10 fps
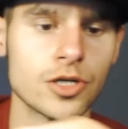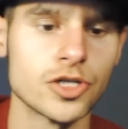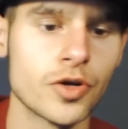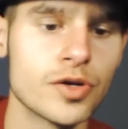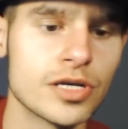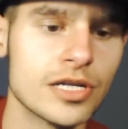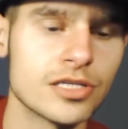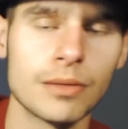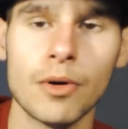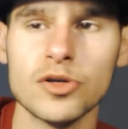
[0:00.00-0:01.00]
going to show you because
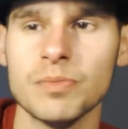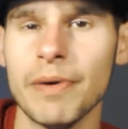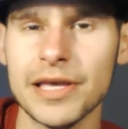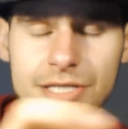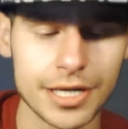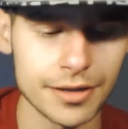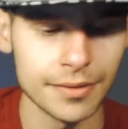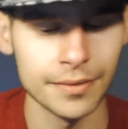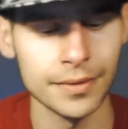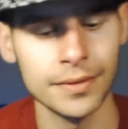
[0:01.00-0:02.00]
it's the most basic.
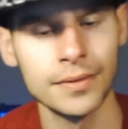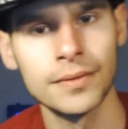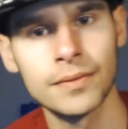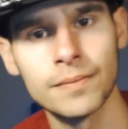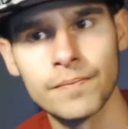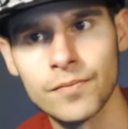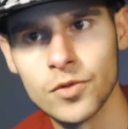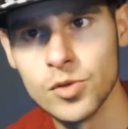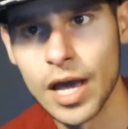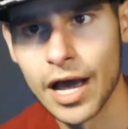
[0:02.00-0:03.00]

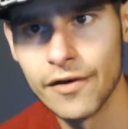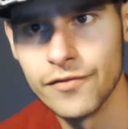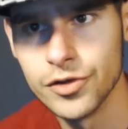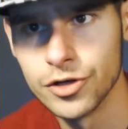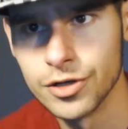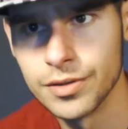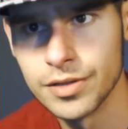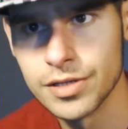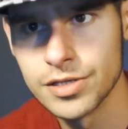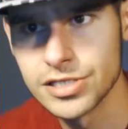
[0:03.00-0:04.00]
You have your
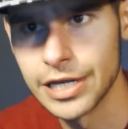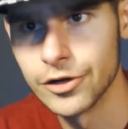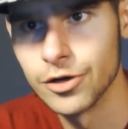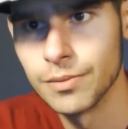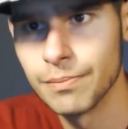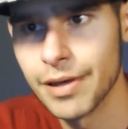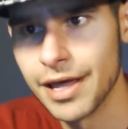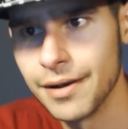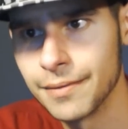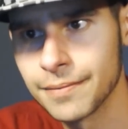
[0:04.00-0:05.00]
center
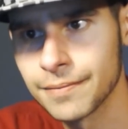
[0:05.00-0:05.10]
pin